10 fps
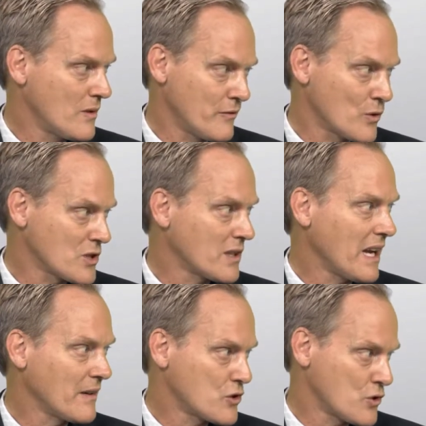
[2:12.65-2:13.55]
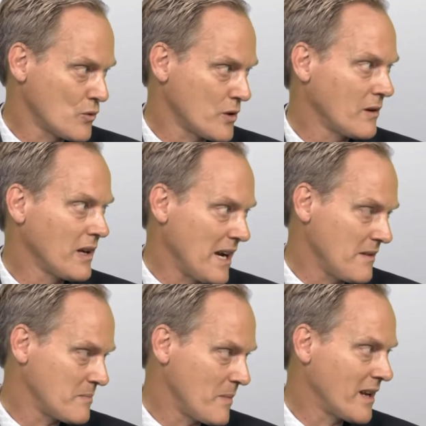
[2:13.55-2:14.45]
unfortunately, have a shorter
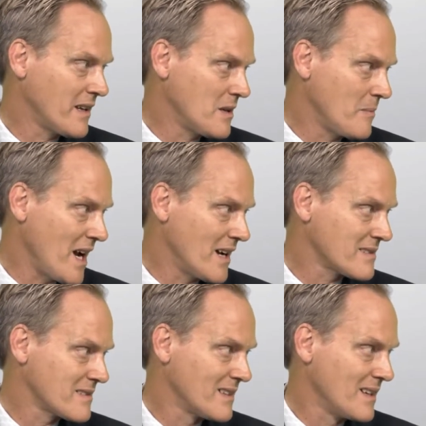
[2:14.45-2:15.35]
lifespan in the past.